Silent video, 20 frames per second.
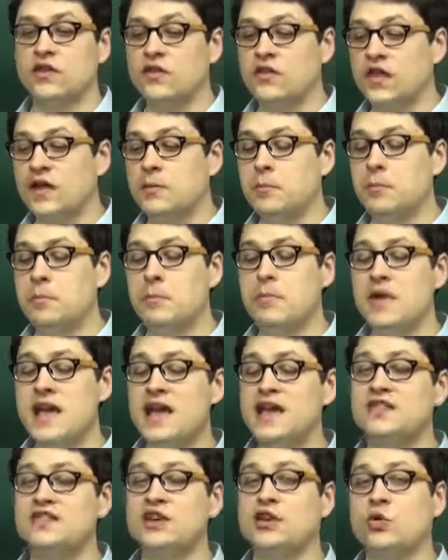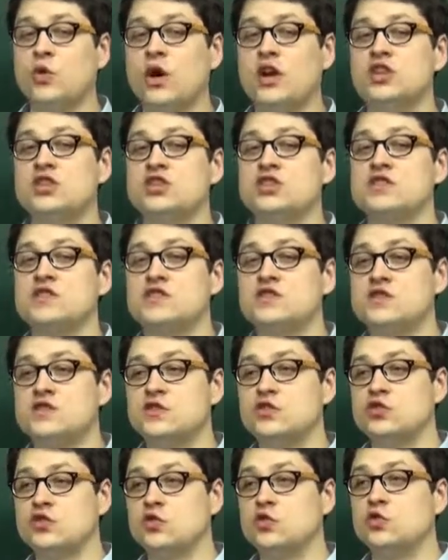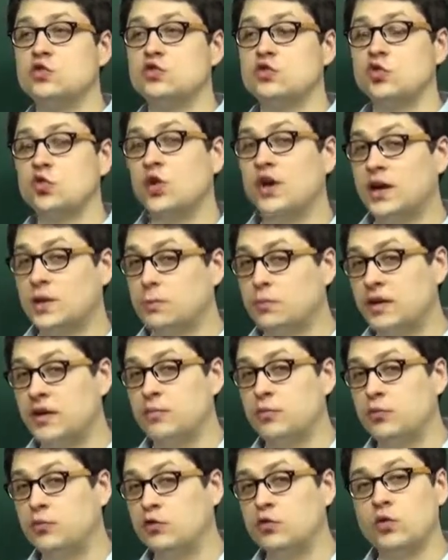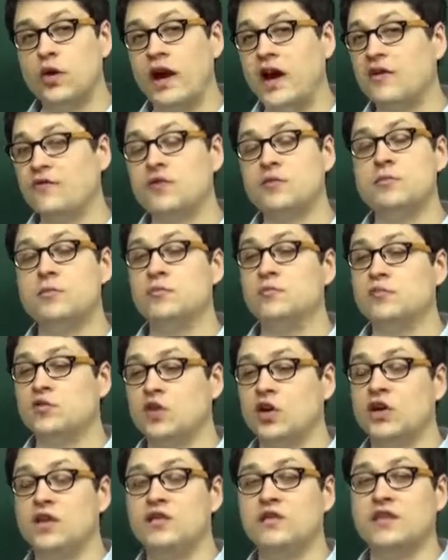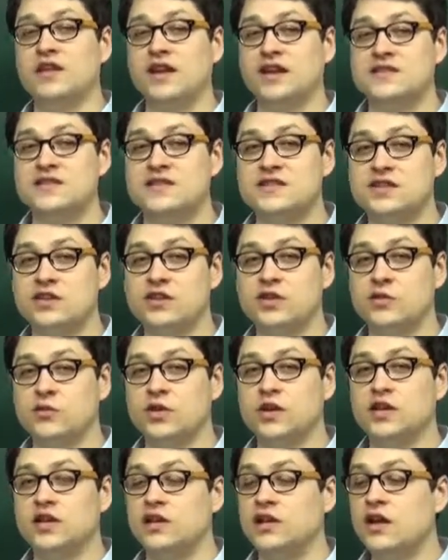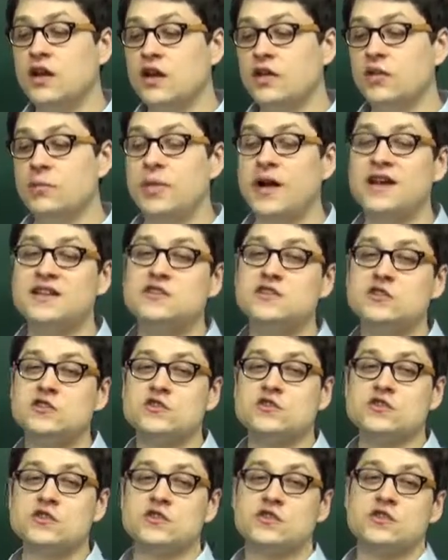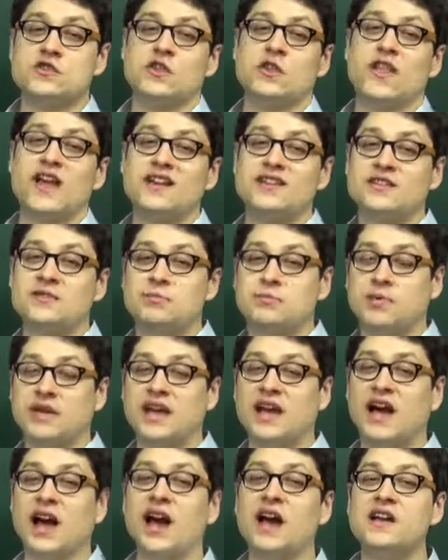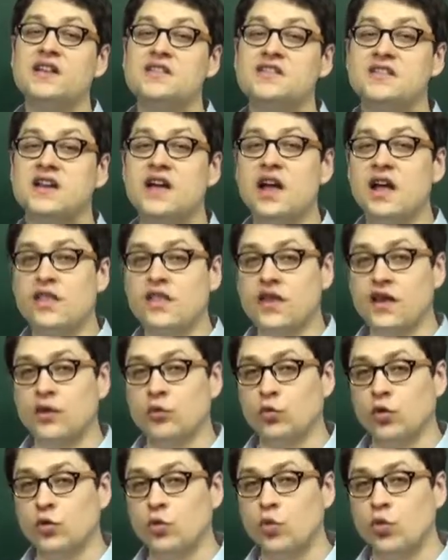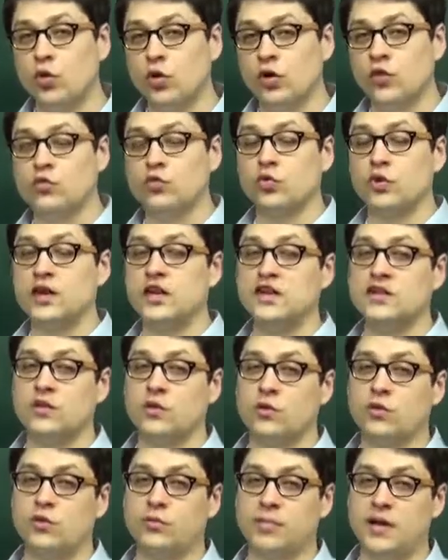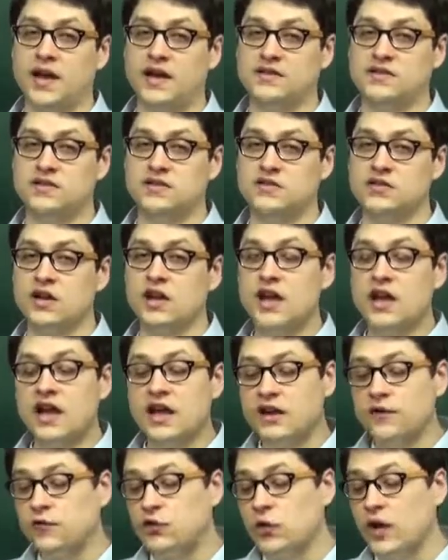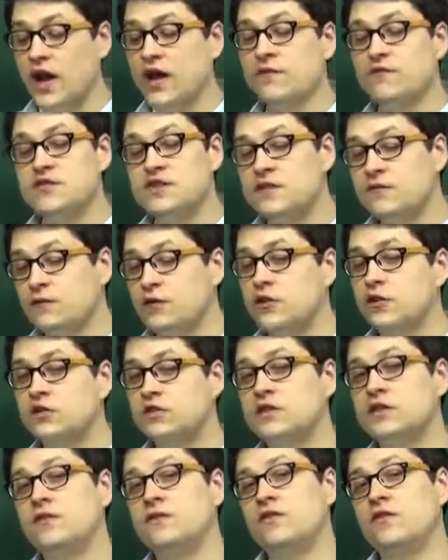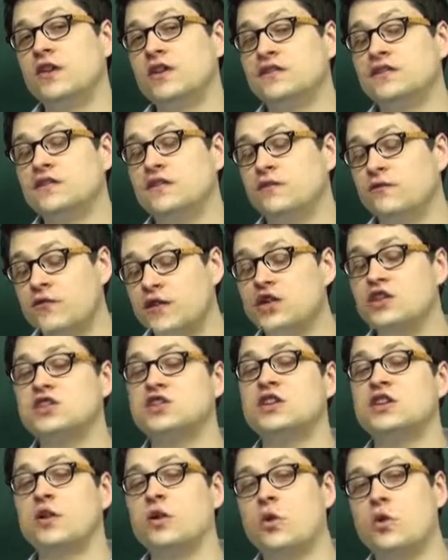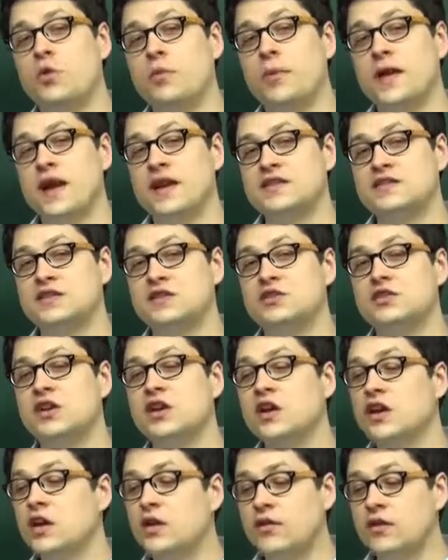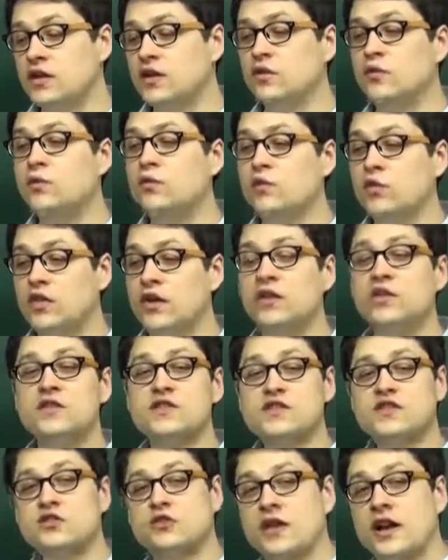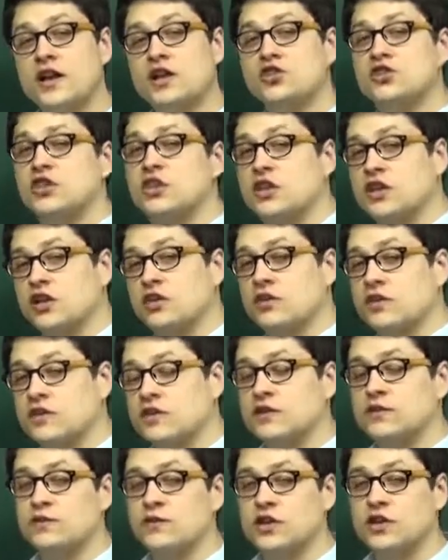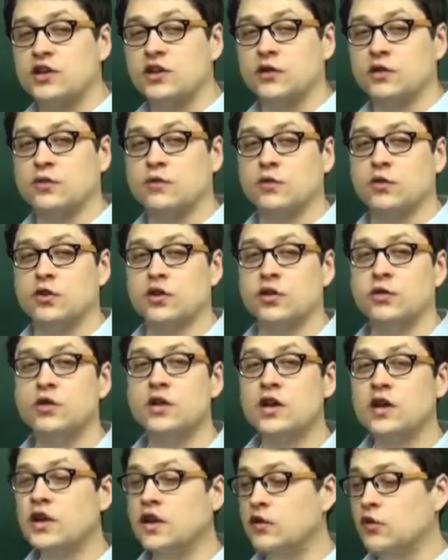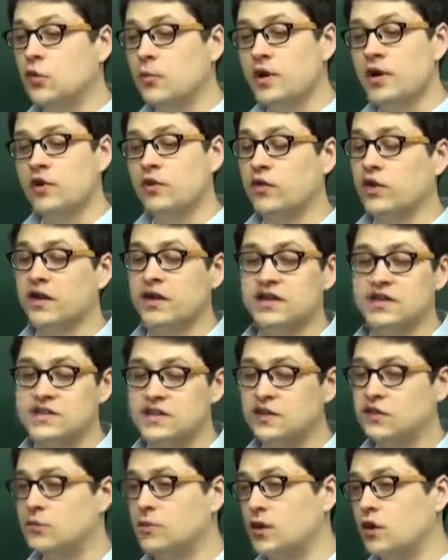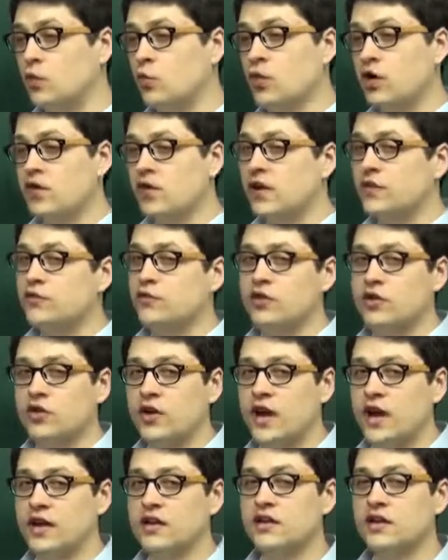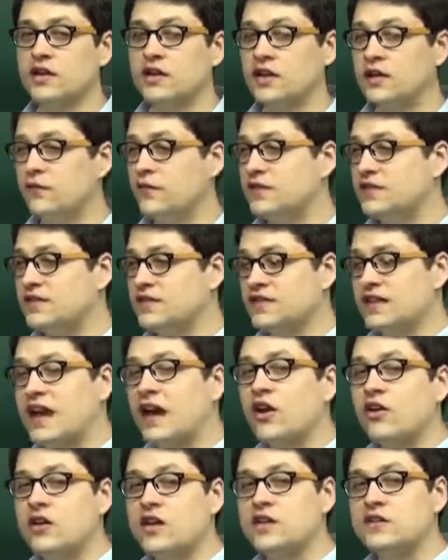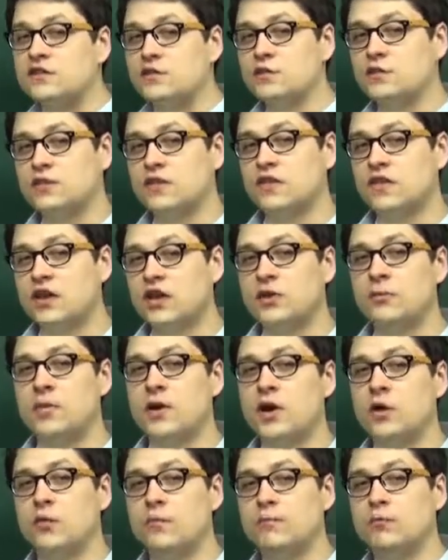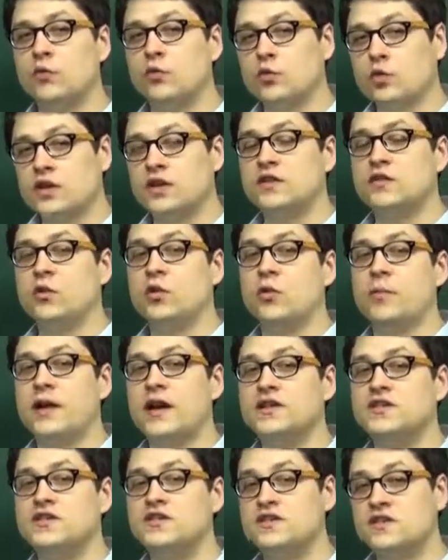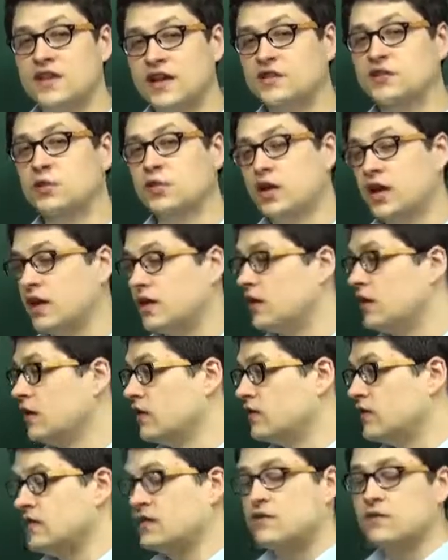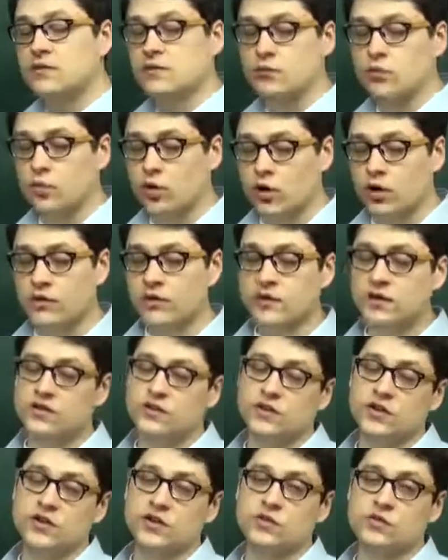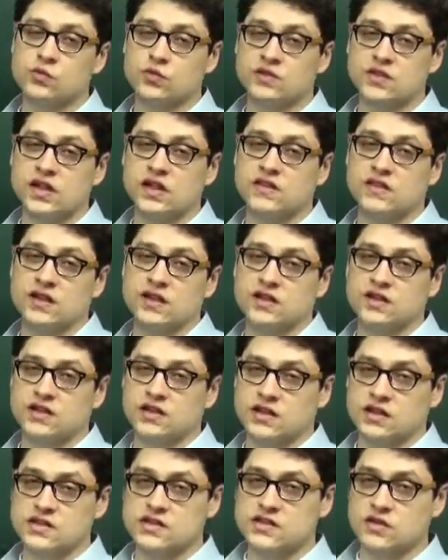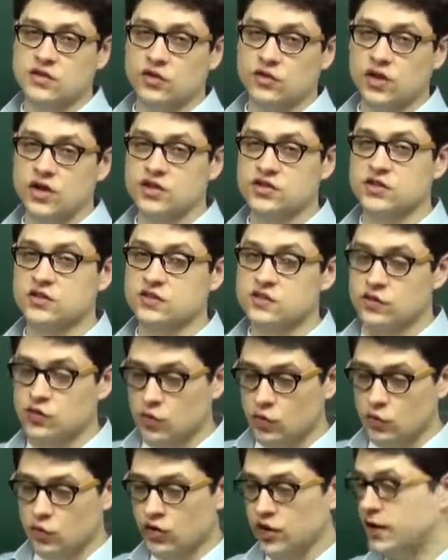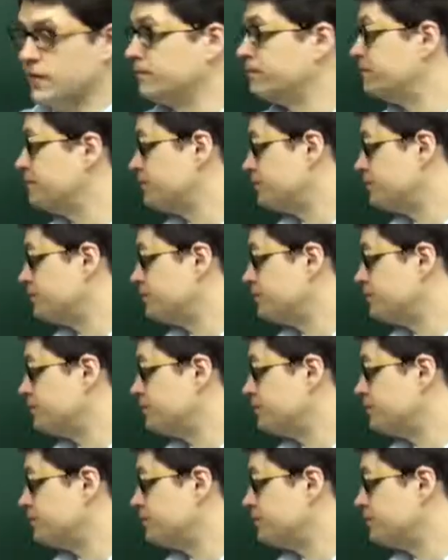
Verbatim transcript: They make the questions to trick people who haven't done the necessary reading. The passages are selected because they reward reading the whole passage. And if you have difficulty fix, finishing a whole passage, then there is strategy here in these videos for you. No matter, like I said, no matter what level you're at, if it's scary to think about reading the whole passage, that's okay. This, these videos will take that into consideration, so don't worry.